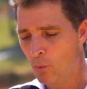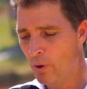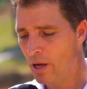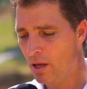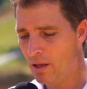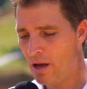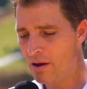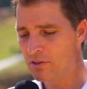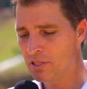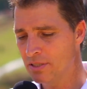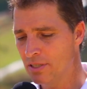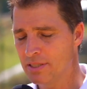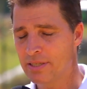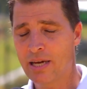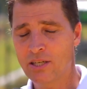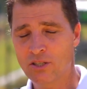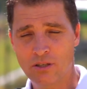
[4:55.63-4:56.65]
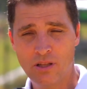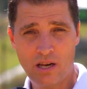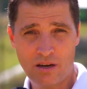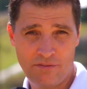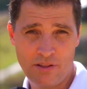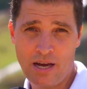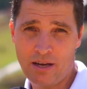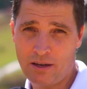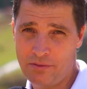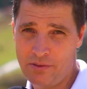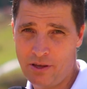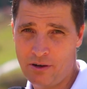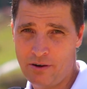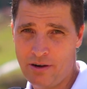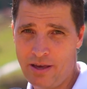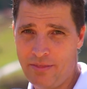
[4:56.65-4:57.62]
Well, obviously he's catching a lot of flack on the
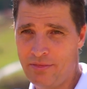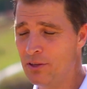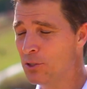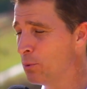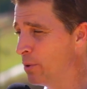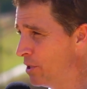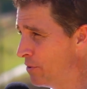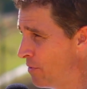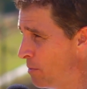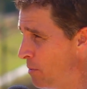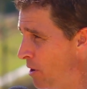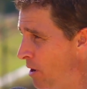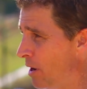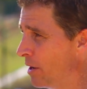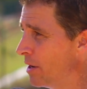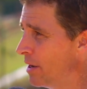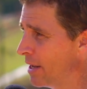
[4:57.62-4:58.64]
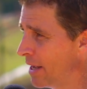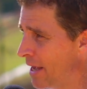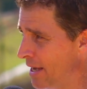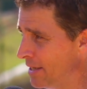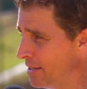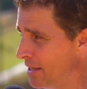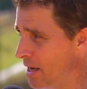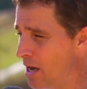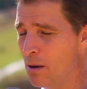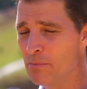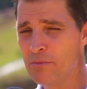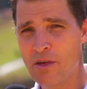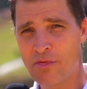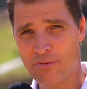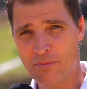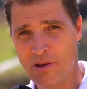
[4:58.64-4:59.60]
internet. The switch from Honda to KTM,
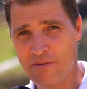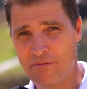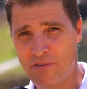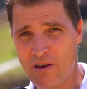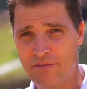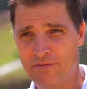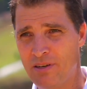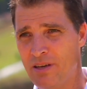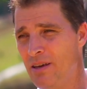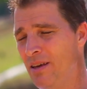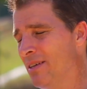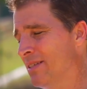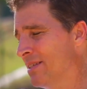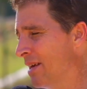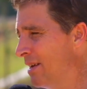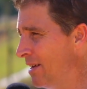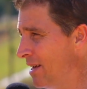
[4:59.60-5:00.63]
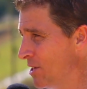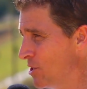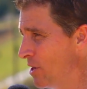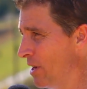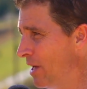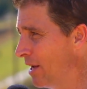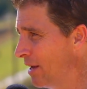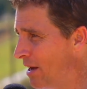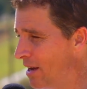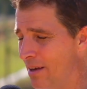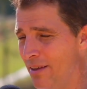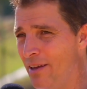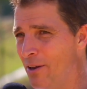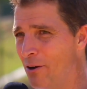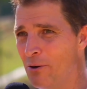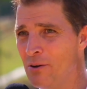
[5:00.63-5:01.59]
the 350, his conditioning.
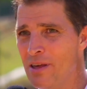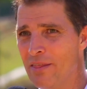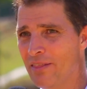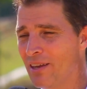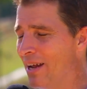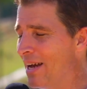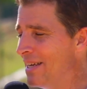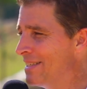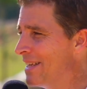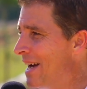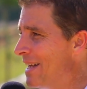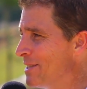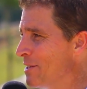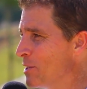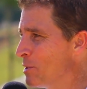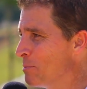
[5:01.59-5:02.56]
You know, the nice guys in the